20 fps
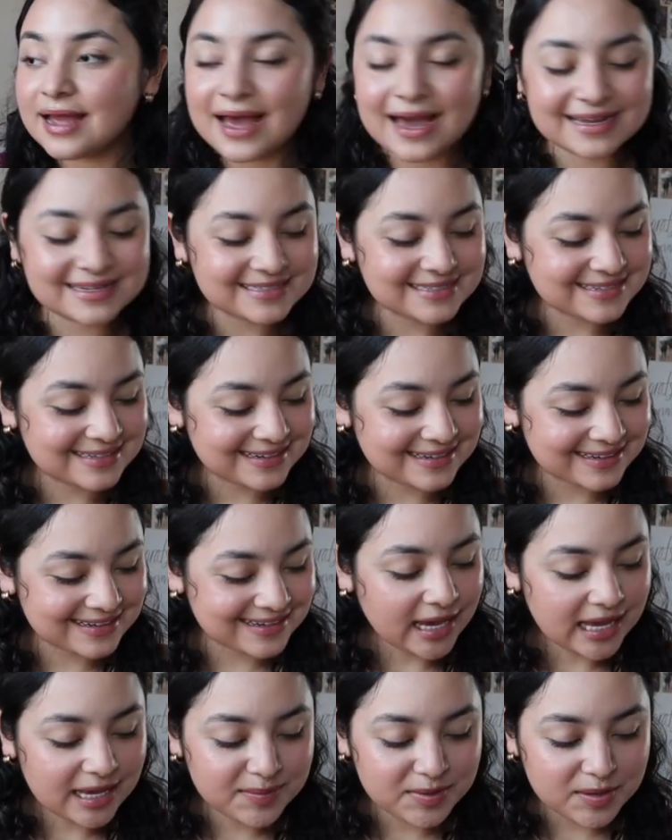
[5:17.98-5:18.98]
I took
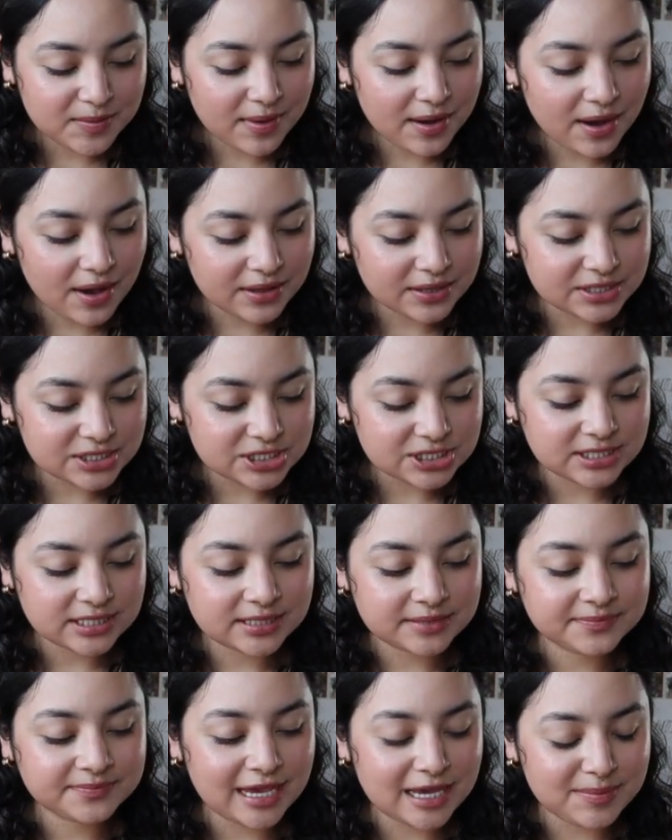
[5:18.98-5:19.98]
AP
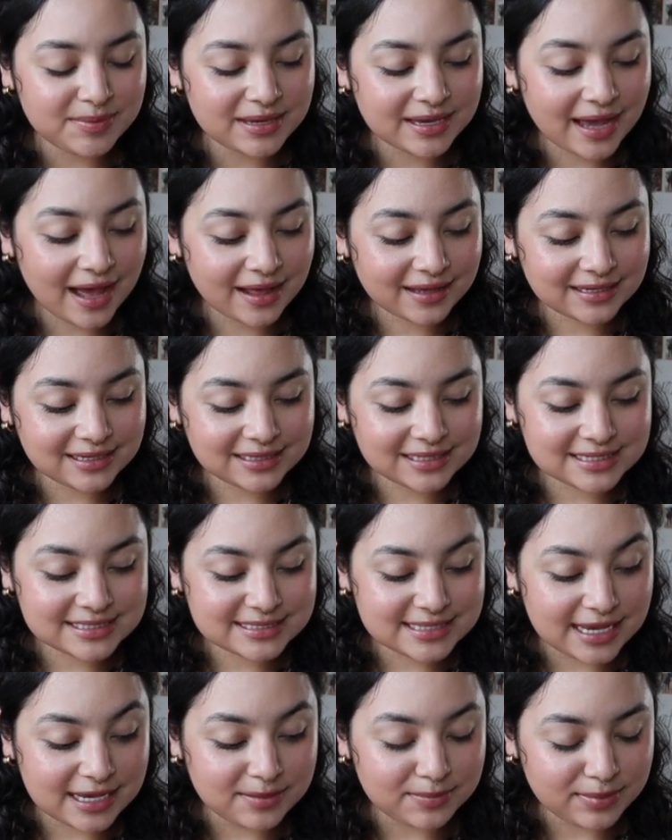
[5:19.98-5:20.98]
Biology, AP
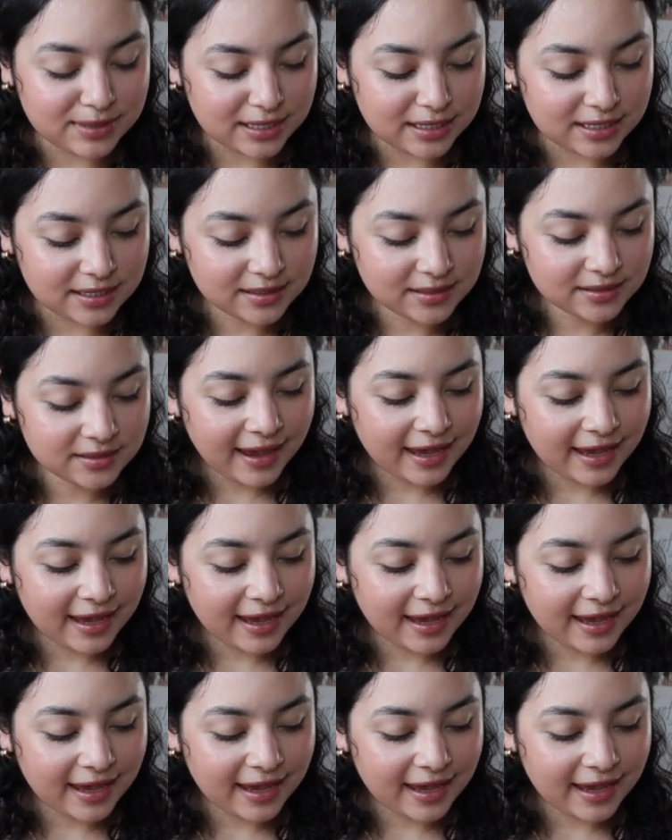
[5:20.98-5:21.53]
Calculus AP,